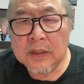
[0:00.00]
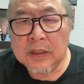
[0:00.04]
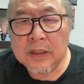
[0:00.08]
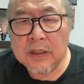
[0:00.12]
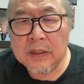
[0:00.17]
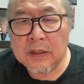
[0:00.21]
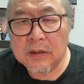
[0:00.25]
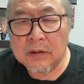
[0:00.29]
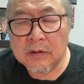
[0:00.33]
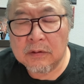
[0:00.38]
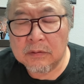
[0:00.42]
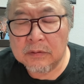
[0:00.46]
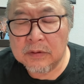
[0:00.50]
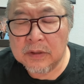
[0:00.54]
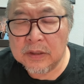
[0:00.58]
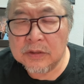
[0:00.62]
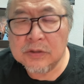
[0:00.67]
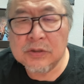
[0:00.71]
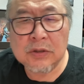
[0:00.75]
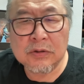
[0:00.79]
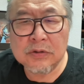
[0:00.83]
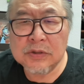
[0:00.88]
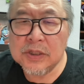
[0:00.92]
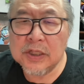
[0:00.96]
you know,
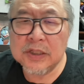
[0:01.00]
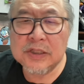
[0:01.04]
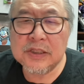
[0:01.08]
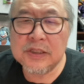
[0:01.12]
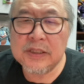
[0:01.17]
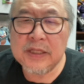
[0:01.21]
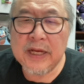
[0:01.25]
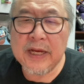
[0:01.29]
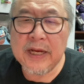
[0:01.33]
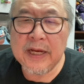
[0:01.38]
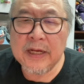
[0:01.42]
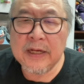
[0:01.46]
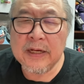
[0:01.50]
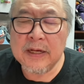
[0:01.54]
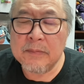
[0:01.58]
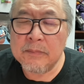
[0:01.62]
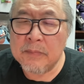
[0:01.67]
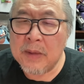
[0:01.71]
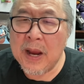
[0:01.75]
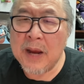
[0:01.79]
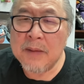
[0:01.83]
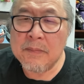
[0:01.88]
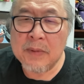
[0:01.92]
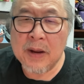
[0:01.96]
there's no such thing in
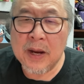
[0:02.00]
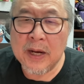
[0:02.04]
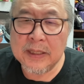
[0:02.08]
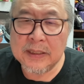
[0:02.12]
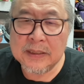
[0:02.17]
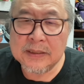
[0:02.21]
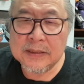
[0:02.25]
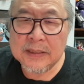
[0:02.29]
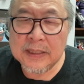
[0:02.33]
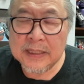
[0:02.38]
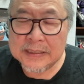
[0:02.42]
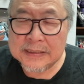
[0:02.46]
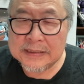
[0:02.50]
my mind